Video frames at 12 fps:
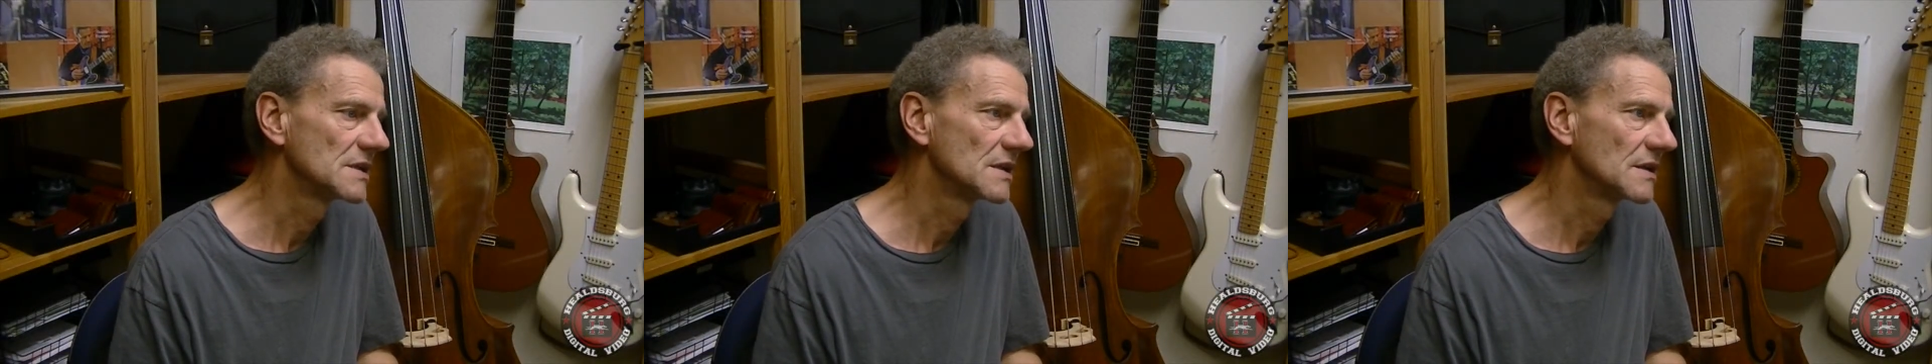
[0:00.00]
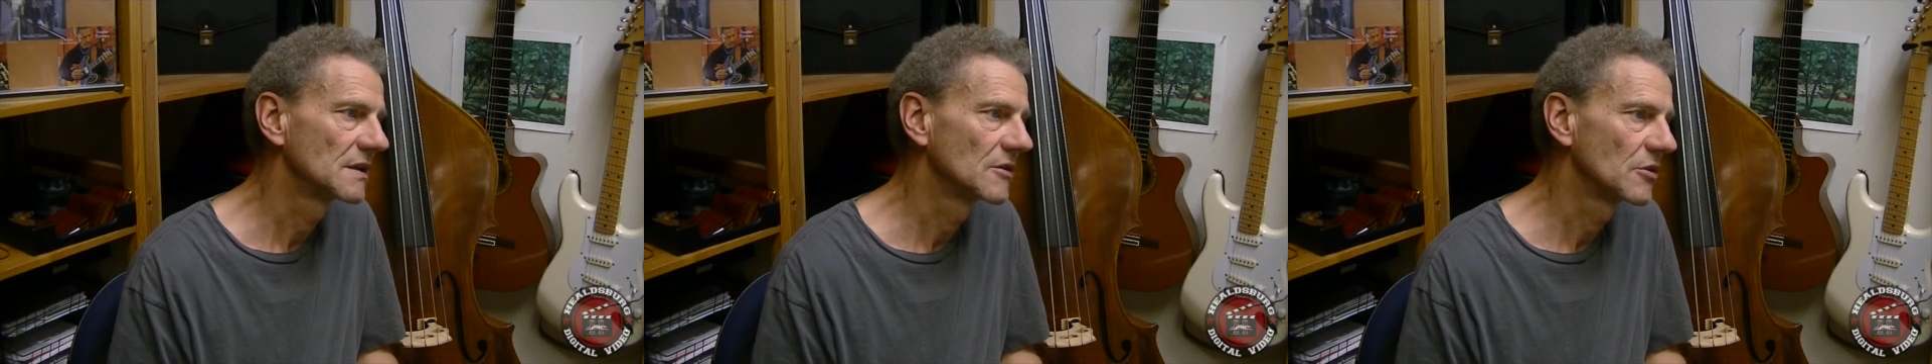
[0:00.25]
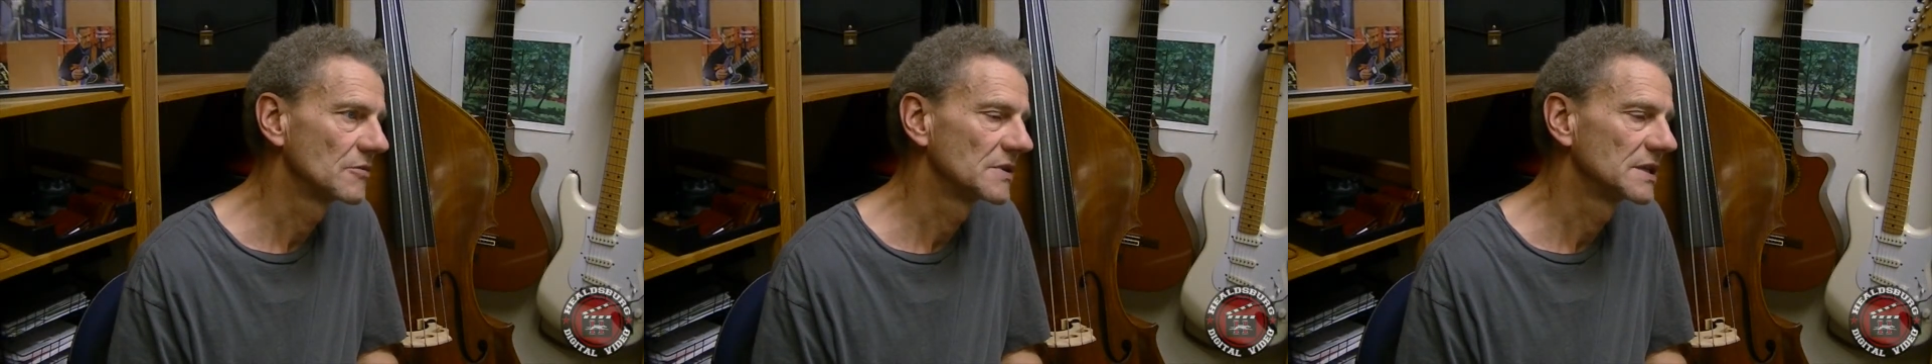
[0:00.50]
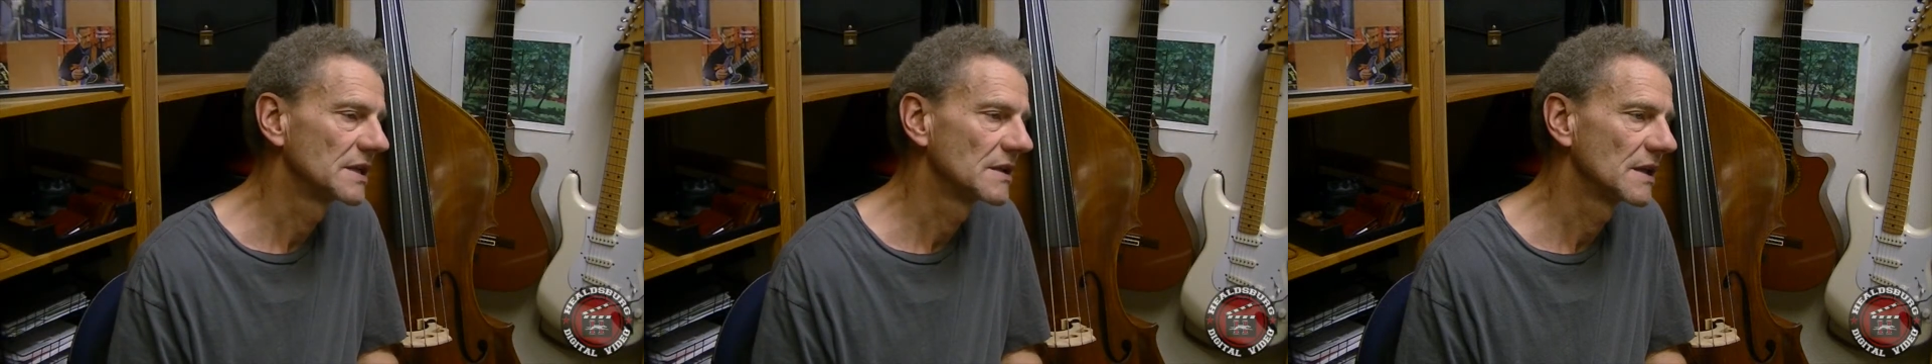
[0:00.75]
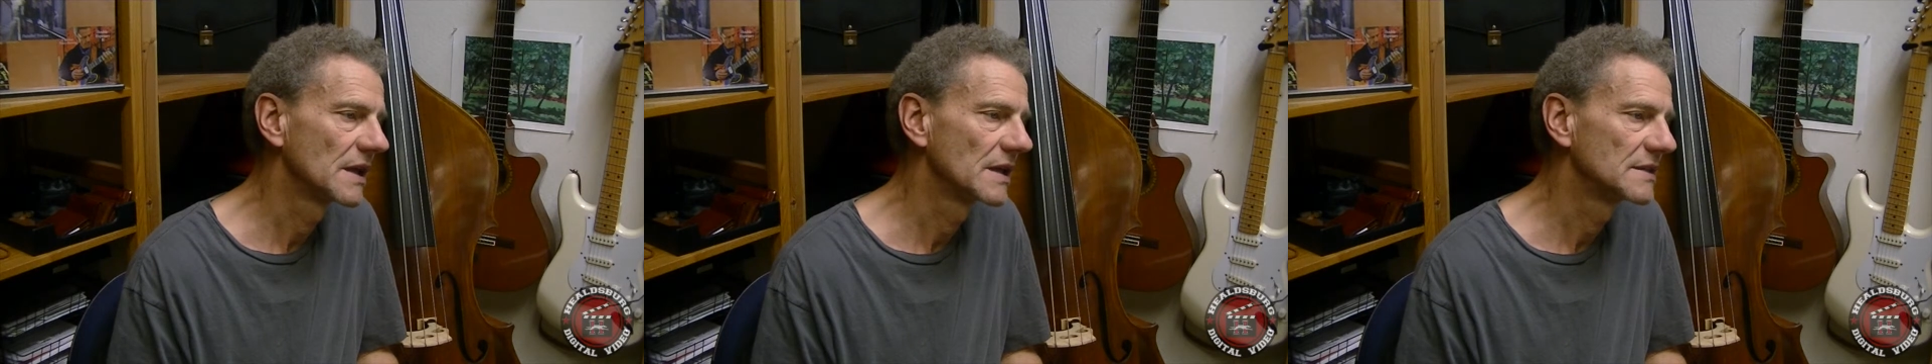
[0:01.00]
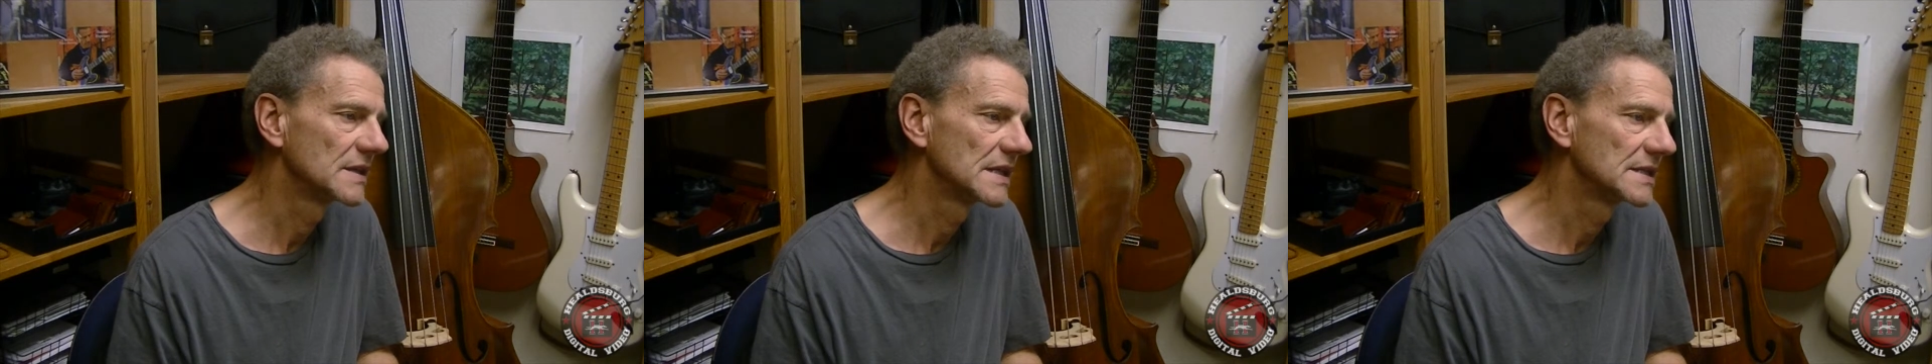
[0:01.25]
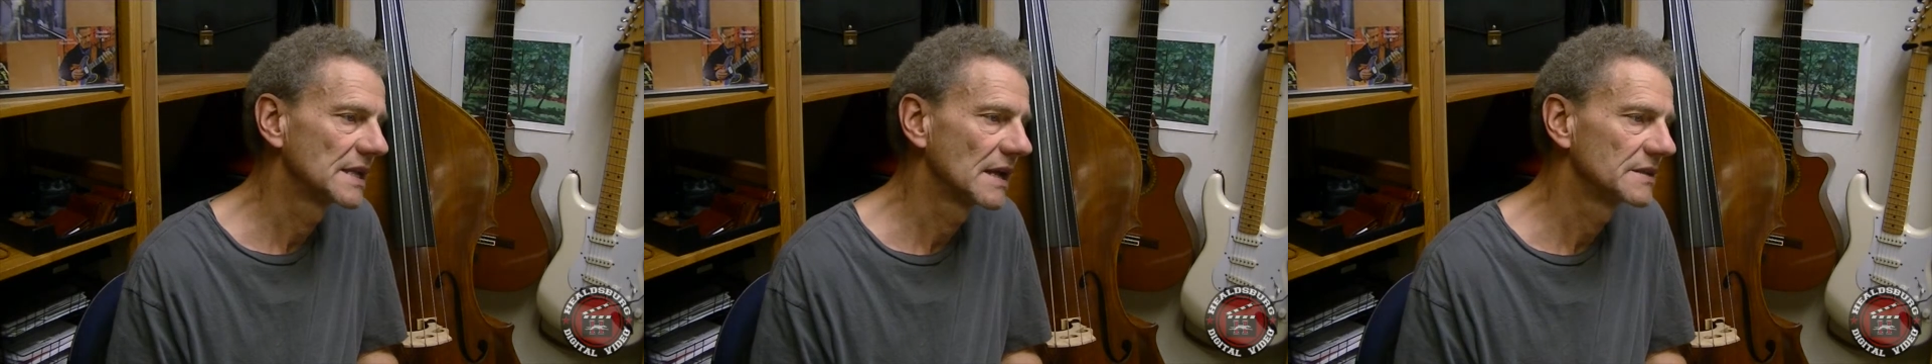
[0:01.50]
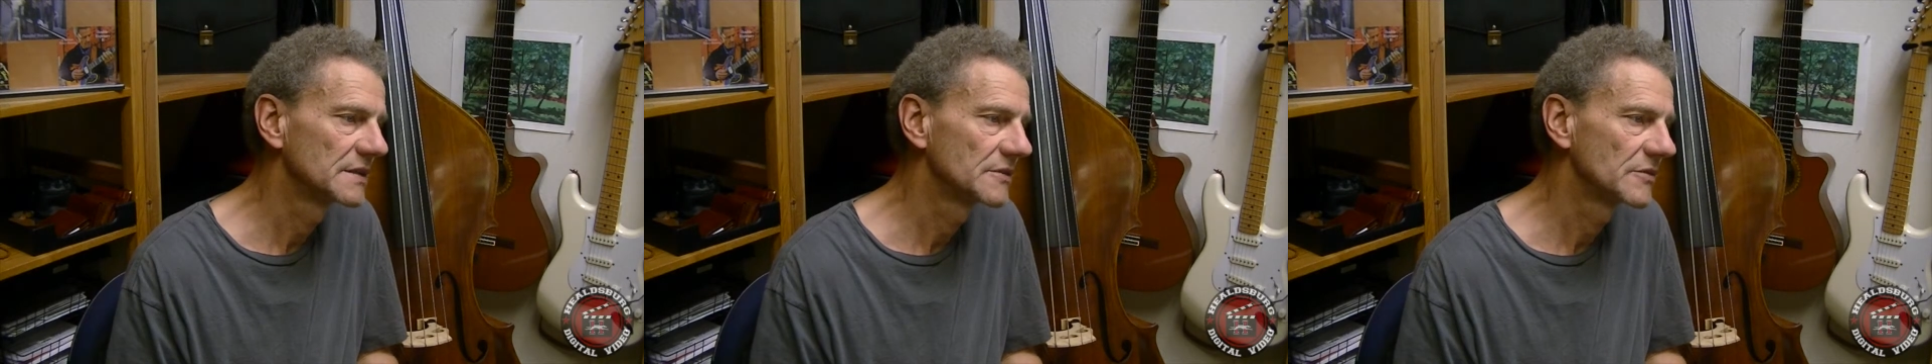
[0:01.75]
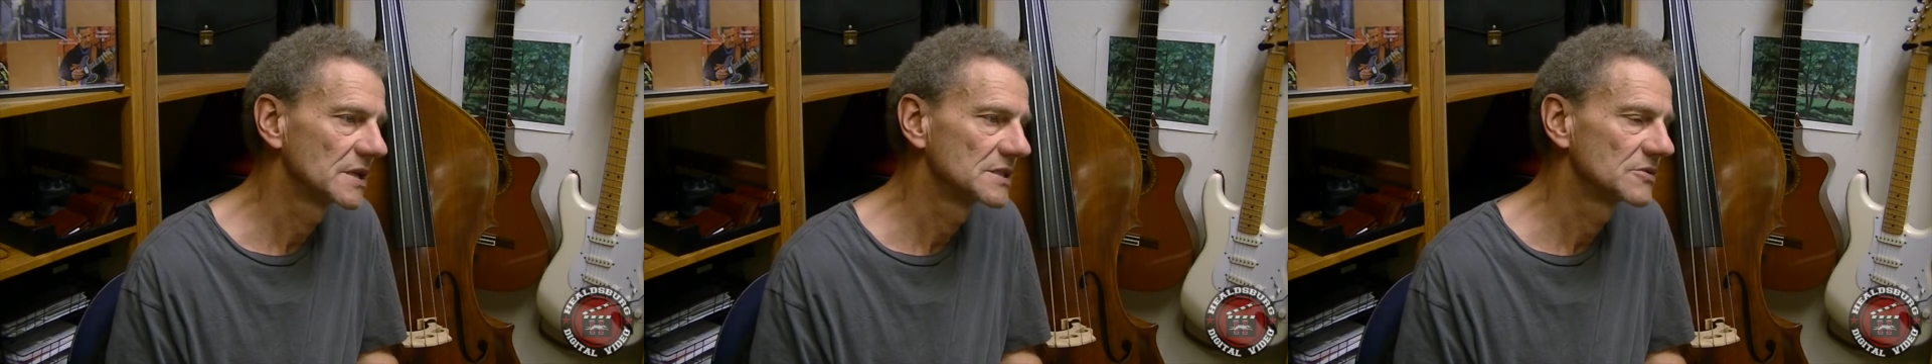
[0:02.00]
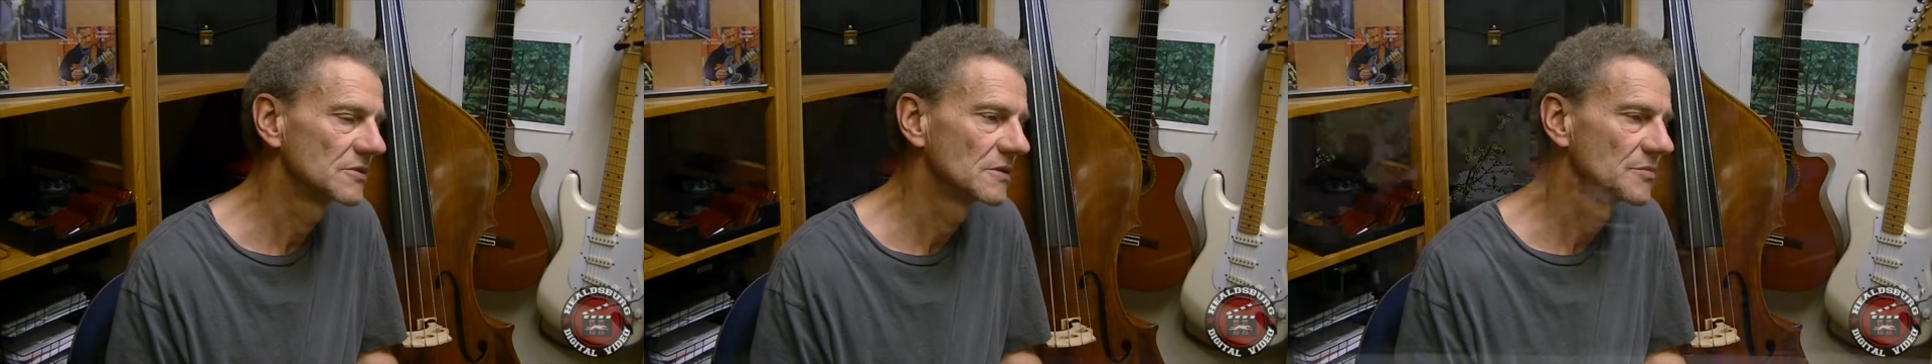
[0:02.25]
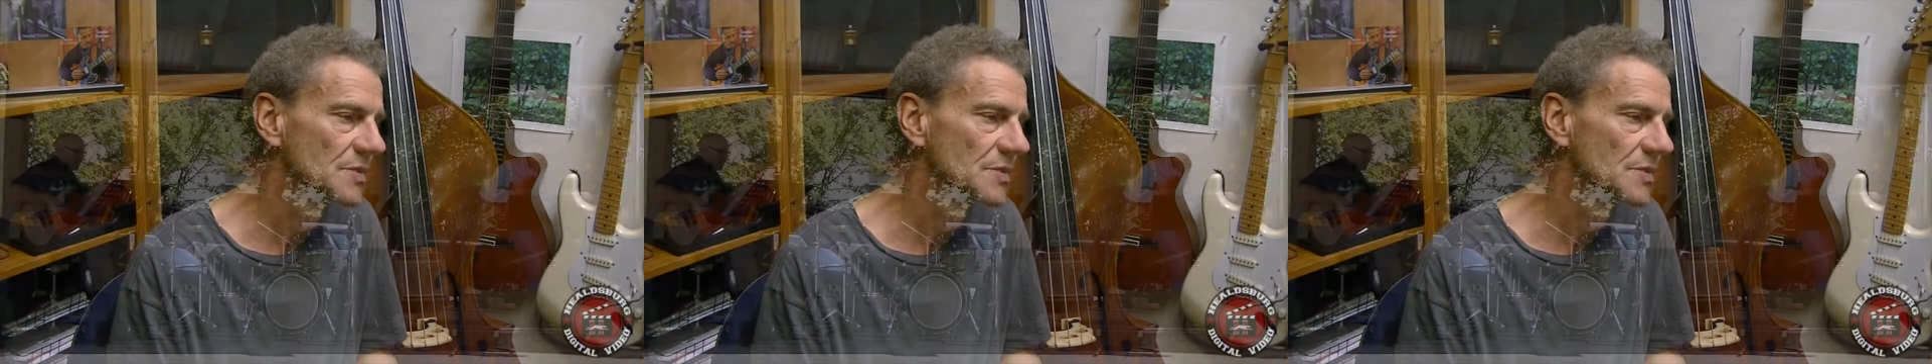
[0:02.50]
in Cloverdale at the Italian restaurant